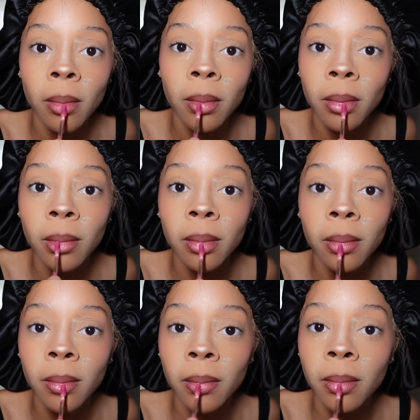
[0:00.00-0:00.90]
mm
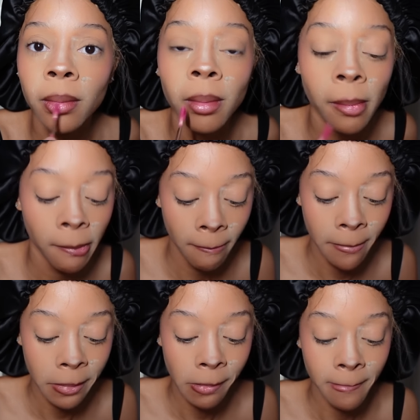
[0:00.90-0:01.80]
-mm.
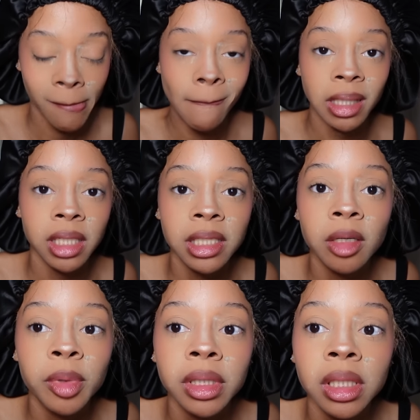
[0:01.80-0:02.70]
it's like
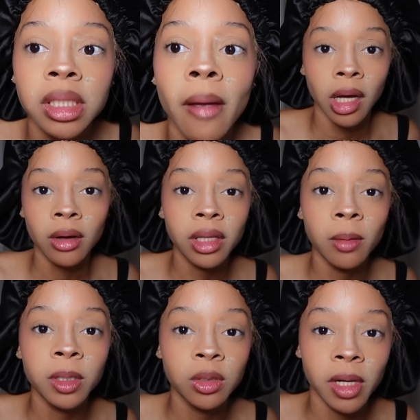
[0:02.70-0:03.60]
simple and easy. I don't think
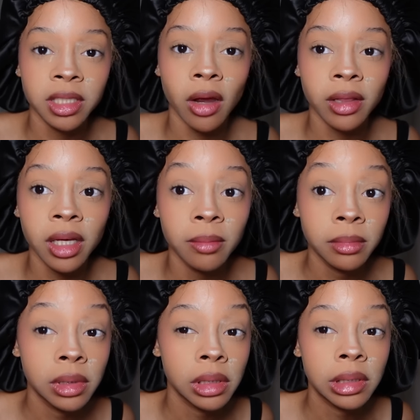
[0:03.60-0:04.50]
I'm gonna do mascara. I think
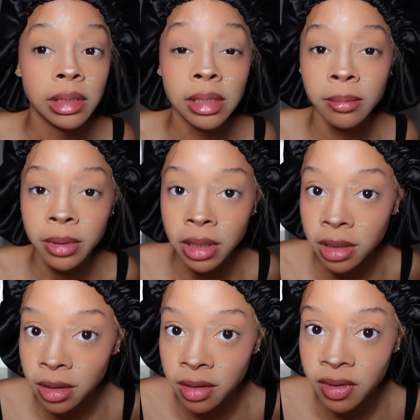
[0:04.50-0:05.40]
I'm simply
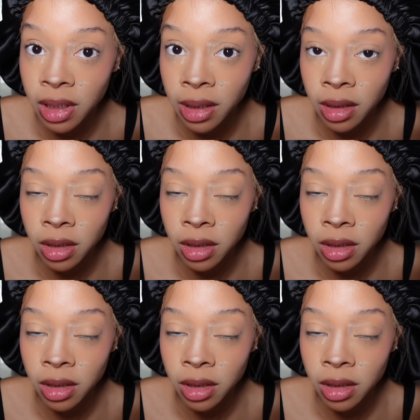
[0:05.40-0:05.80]
gonna leave it like